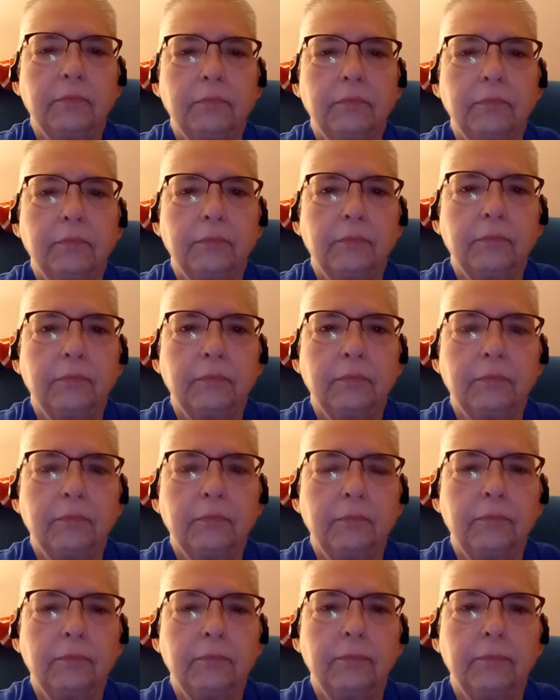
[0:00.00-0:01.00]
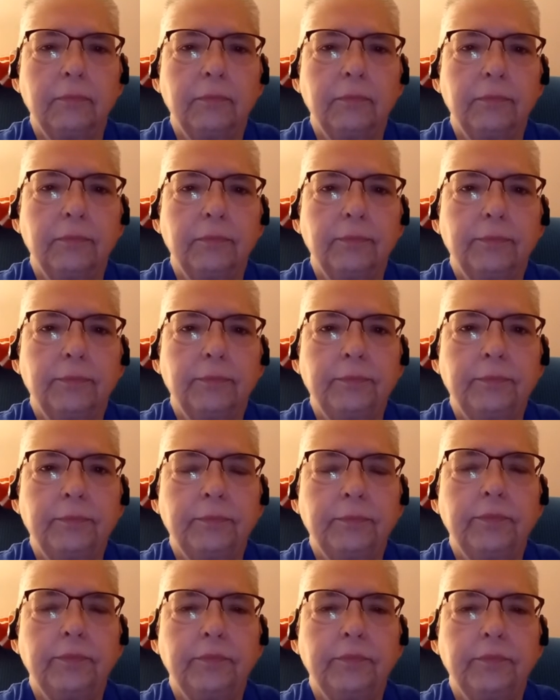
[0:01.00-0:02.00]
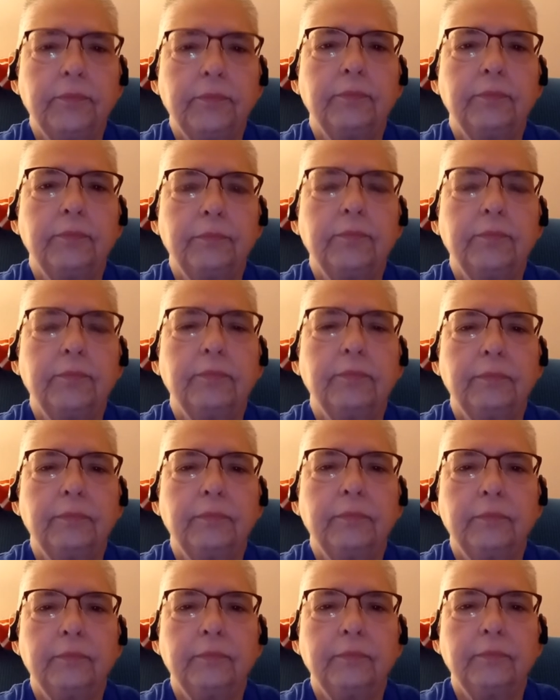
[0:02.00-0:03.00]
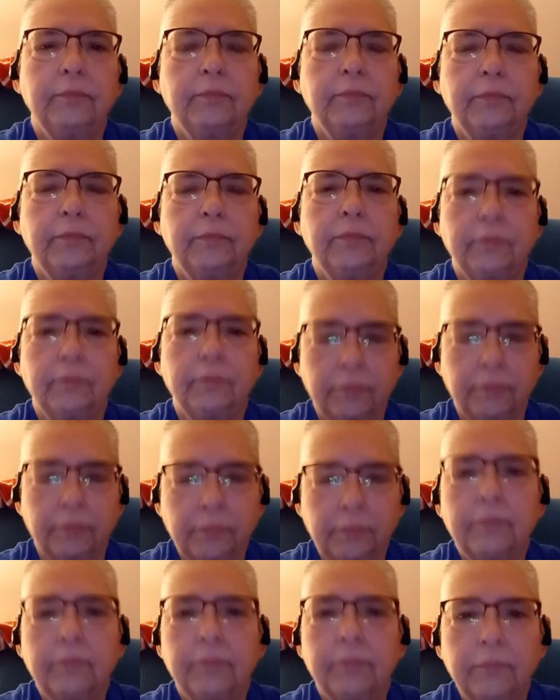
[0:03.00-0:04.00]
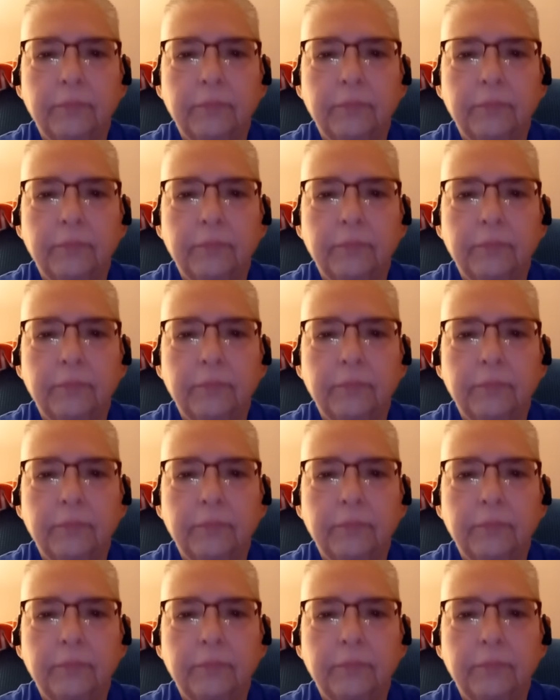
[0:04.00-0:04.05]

(not speaking)